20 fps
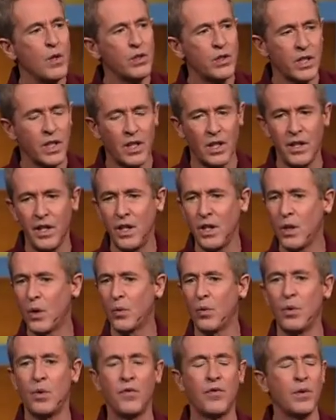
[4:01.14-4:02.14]
to clean your
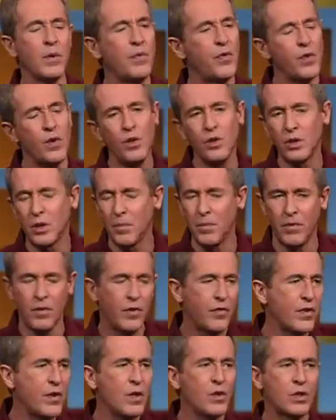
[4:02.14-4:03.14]
room, refuse to
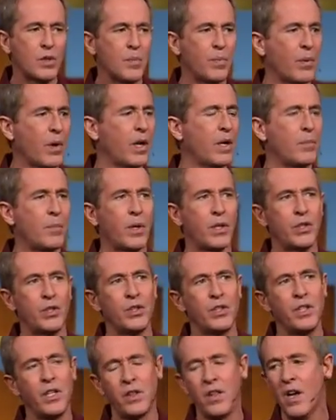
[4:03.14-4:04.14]
brush your
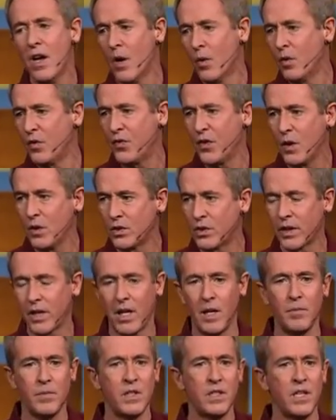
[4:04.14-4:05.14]
teeth, refuse to
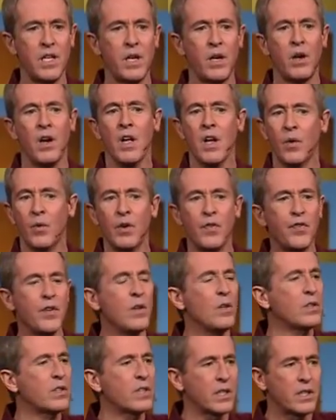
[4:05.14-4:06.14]
come to dinner,
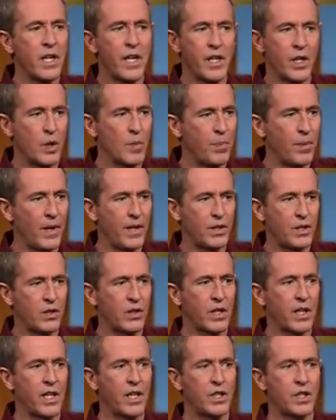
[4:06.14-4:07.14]
refuse to take your plate to the
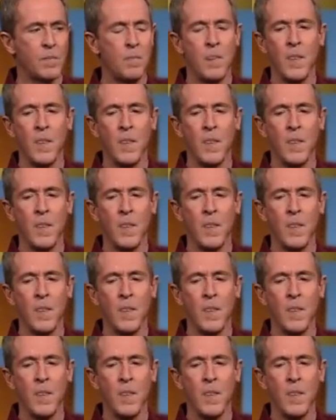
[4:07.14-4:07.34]
kitchen.